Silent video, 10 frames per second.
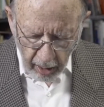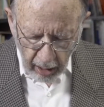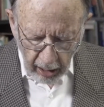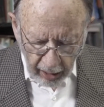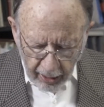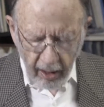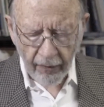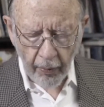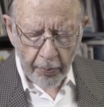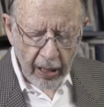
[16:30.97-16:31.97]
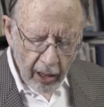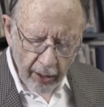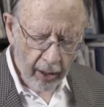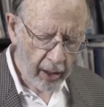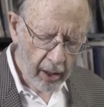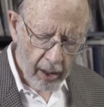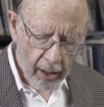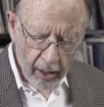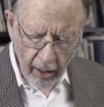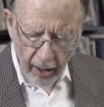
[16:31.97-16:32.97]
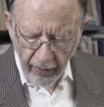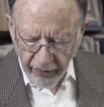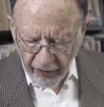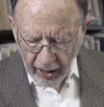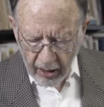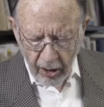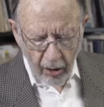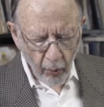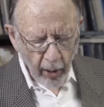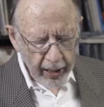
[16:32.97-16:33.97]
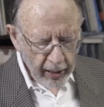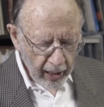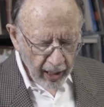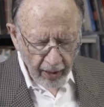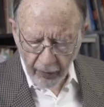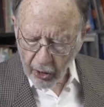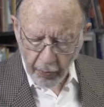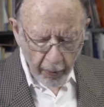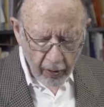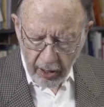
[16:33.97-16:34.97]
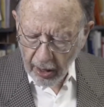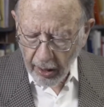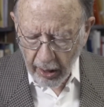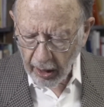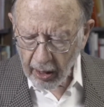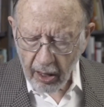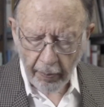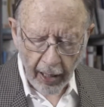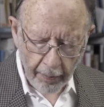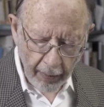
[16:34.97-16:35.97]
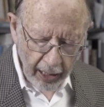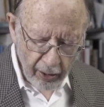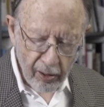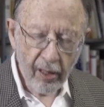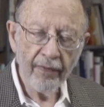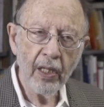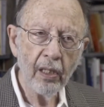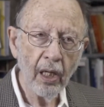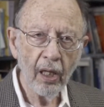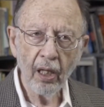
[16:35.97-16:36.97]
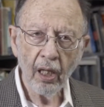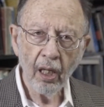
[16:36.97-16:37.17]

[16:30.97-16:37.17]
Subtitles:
Collective opinion affects the way the average person thinks about matters of the day.